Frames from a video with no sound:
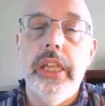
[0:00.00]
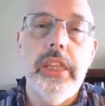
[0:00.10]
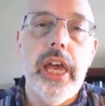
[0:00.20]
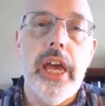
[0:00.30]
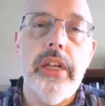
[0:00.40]

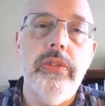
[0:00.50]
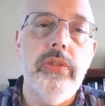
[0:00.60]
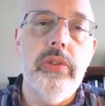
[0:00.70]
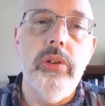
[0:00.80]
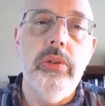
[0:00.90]
That is
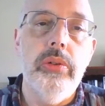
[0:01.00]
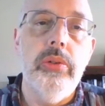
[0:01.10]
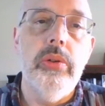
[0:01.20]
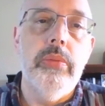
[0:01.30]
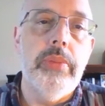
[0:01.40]

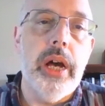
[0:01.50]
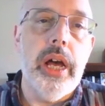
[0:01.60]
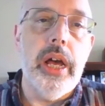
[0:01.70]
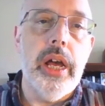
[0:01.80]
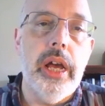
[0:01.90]
due
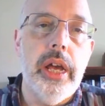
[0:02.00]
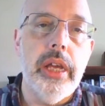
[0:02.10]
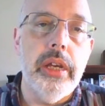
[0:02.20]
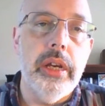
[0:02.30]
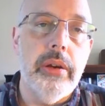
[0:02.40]

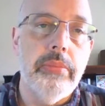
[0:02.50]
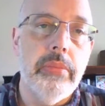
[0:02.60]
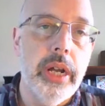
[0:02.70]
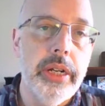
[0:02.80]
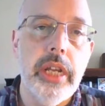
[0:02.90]
by
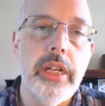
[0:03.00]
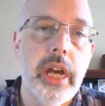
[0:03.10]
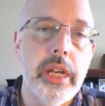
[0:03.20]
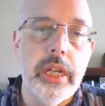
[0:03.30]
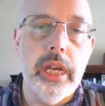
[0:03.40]
Monday
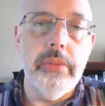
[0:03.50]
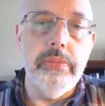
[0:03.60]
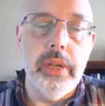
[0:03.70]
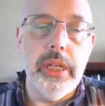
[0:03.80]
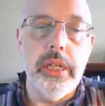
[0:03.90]
night at
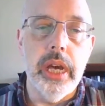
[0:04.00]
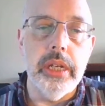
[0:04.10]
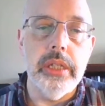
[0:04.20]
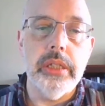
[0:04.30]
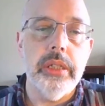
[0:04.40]

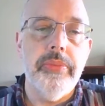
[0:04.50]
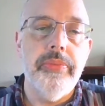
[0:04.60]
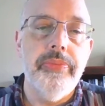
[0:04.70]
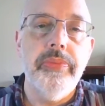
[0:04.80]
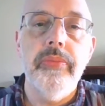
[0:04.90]
midnight.
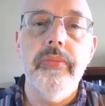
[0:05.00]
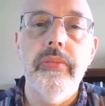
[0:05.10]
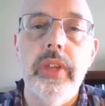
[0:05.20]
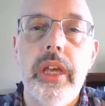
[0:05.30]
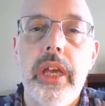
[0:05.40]

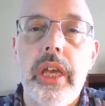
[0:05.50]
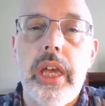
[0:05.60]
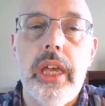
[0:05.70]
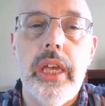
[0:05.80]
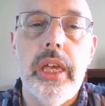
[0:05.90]

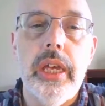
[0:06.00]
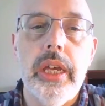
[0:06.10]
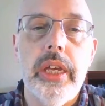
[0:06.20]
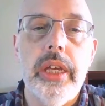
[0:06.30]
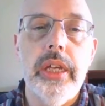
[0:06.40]

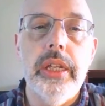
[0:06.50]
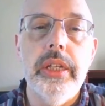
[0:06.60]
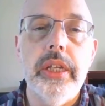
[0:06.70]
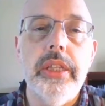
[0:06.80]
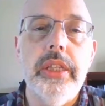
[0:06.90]

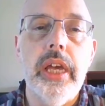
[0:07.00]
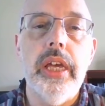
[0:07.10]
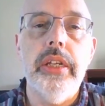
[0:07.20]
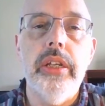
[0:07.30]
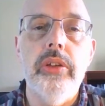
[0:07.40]
And
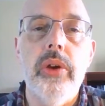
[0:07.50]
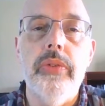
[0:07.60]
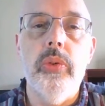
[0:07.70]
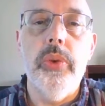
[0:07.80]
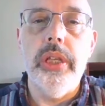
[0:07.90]
then you
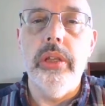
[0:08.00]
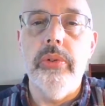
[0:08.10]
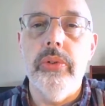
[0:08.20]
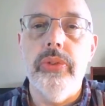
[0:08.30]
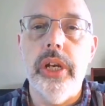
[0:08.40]
have a weekly
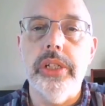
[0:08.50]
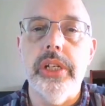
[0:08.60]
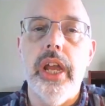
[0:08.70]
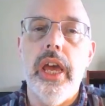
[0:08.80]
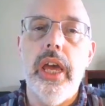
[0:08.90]

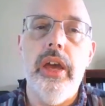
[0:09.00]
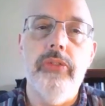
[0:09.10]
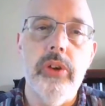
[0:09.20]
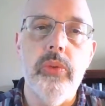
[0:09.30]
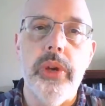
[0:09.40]
reflection.
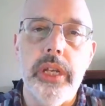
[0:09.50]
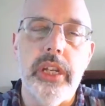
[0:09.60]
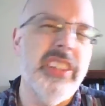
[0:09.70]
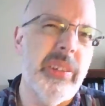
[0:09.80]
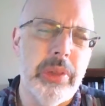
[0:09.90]
Every week,
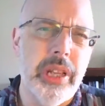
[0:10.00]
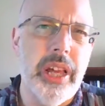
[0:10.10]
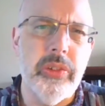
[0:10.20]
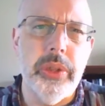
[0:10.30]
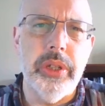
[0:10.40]
except the
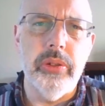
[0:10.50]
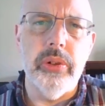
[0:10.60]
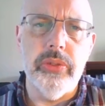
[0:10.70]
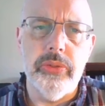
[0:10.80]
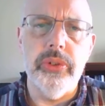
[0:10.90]
last week of the
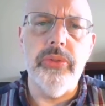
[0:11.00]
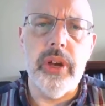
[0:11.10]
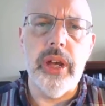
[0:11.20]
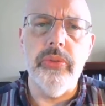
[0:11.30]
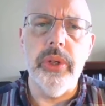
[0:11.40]
course, the first
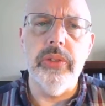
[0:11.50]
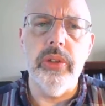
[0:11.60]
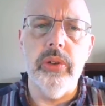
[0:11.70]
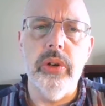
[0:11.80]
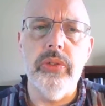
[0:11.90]
5 weeks of
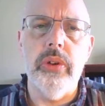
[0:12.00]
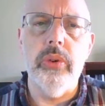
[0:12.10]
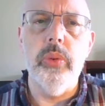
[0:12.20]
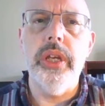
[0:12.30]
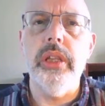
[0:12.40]
the course, you have
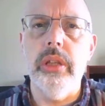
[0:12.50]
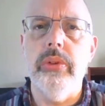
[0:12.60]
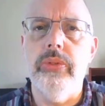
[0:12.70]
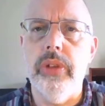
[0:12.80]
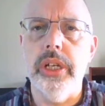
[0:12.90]
a weekly
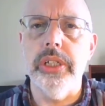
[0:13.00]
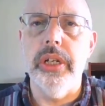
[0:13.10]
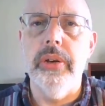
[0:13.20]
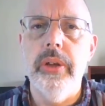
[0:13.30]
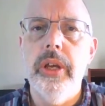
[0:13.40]
reflection.